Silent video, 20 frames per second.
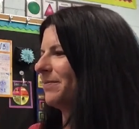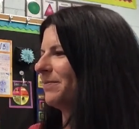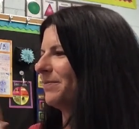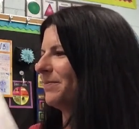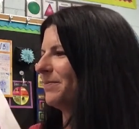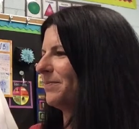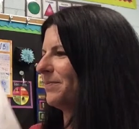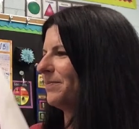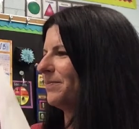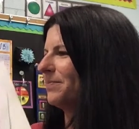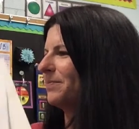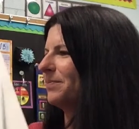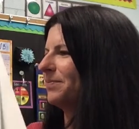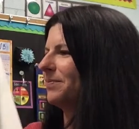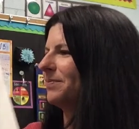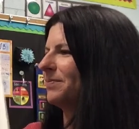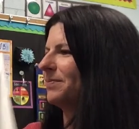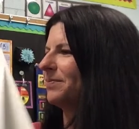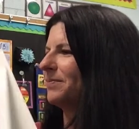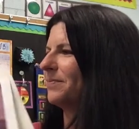
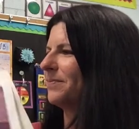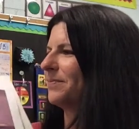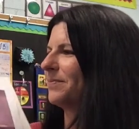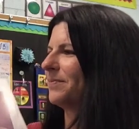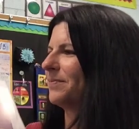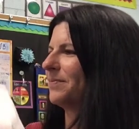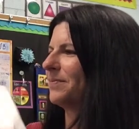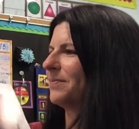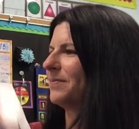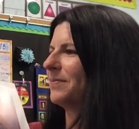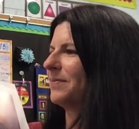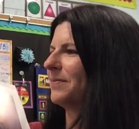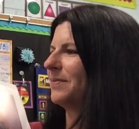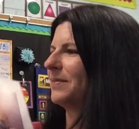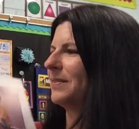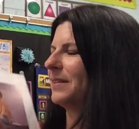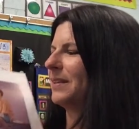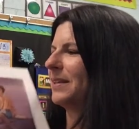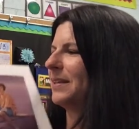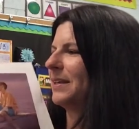
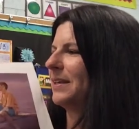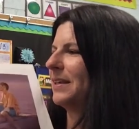(no one is talking)